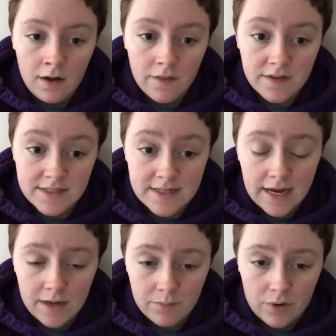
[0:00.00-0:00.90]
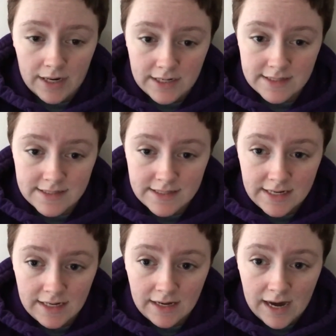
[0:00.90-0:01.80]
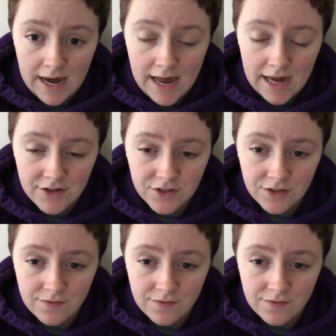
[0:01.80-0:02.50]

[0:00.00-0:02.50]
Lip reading: The second pregnancy, I actually